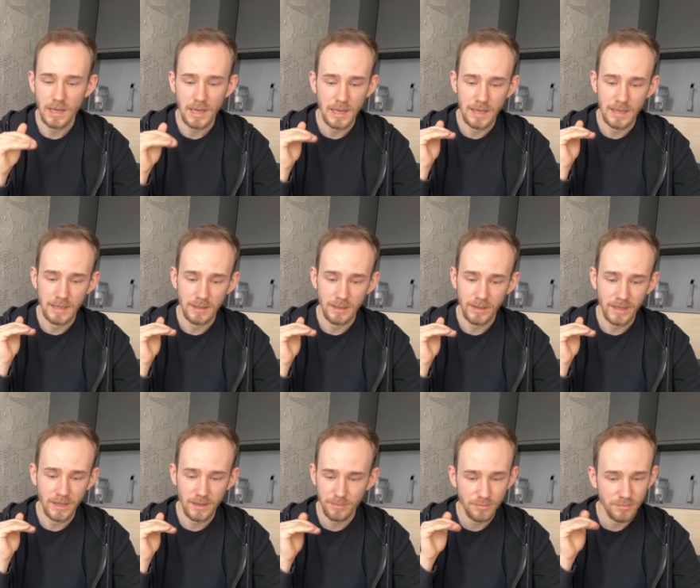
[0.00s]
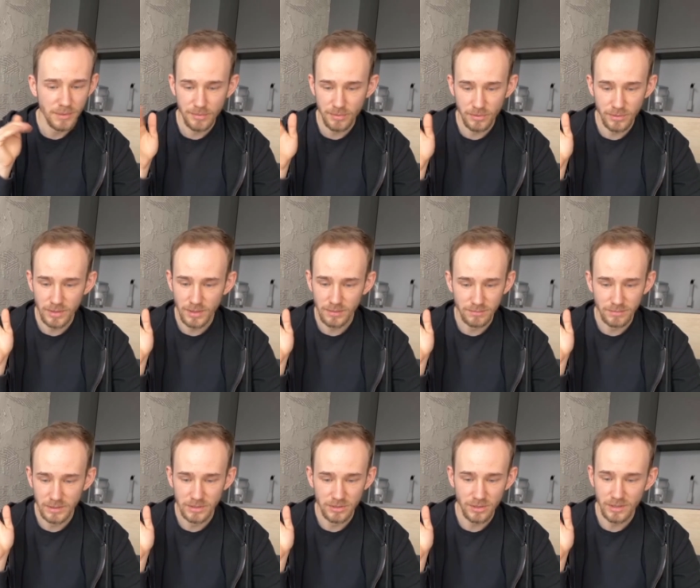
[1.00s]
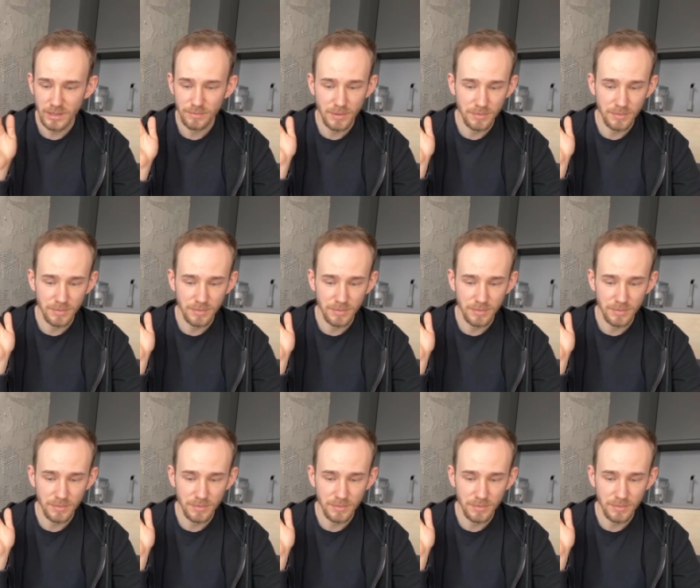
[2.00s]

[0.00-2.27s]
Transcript: And like, people will enjoy it,